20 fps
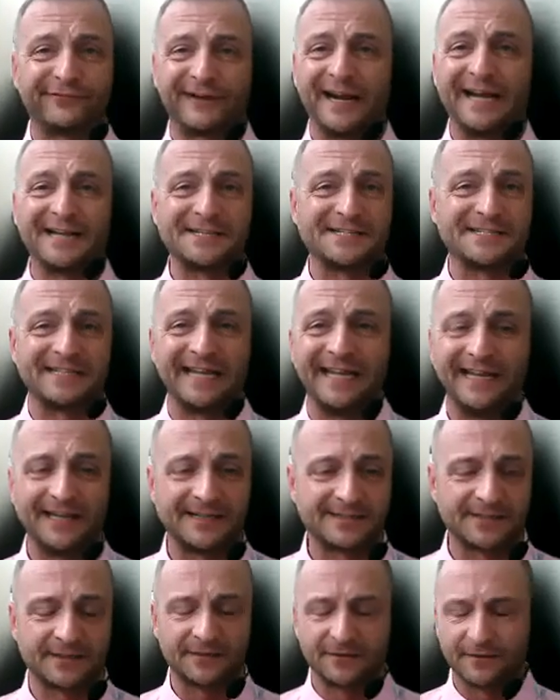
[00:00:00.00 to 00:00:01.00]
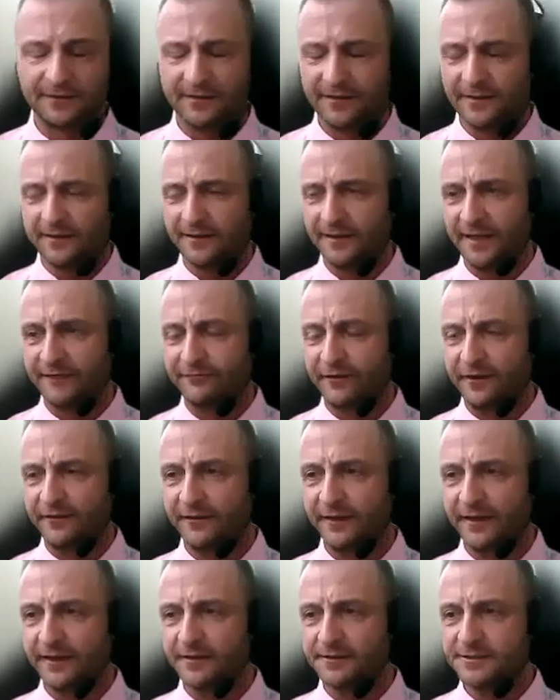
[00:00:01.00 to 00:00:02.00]
fry steaks and
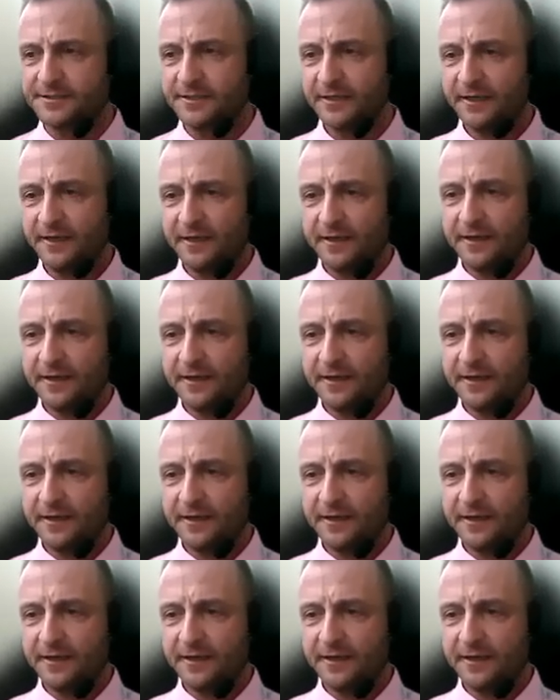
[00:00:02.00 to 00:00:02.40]
everything else.